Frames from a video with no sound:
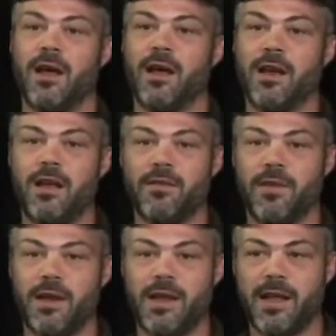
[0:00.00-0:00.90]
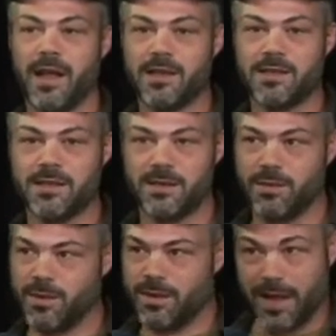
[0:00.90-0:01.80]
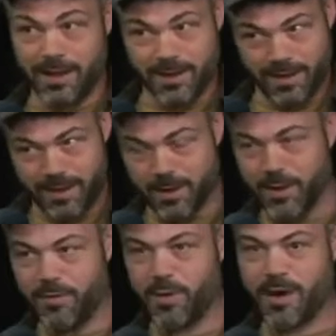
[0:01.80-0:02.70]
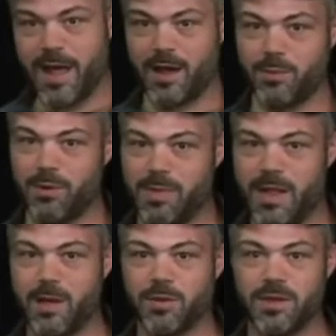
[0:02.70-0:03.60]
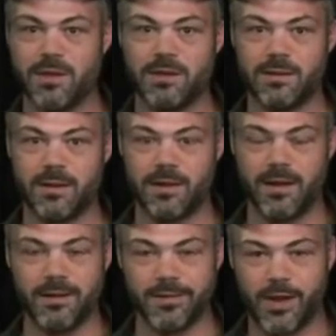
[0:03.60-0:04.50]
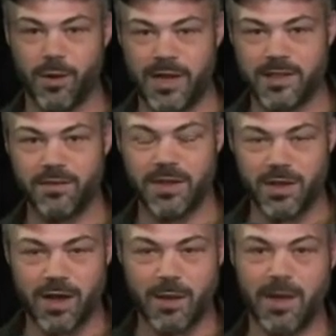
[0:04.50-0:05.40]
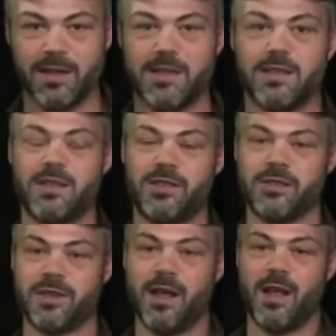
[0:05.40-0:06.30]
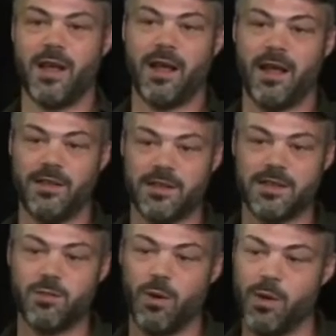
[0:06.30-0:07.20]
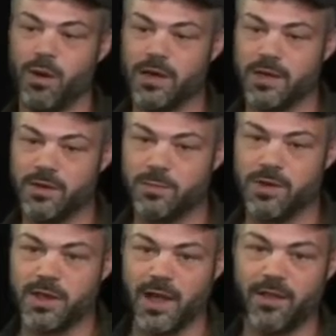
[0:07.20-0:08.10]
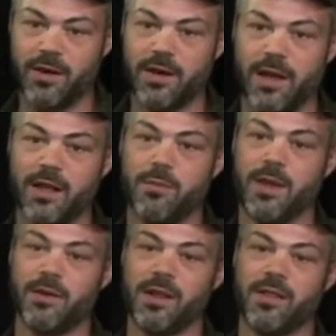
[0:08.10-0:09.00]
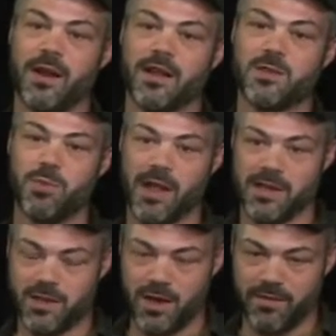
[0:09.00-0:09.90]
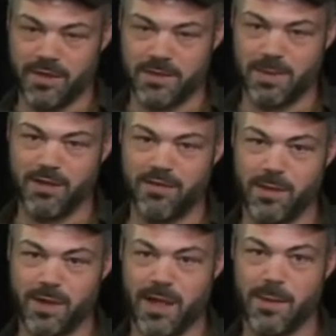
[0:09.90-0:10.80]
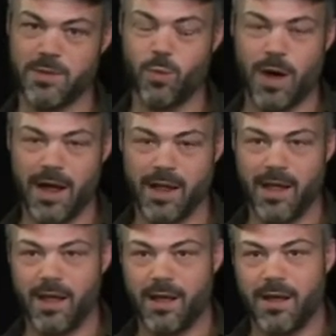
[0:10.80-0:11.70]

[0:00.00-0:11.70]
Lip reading: any guest of your caliber being able to cohesively talk about these issues. And this is what we want to do, is put together a documentary that explains all of this about FEMA camps, why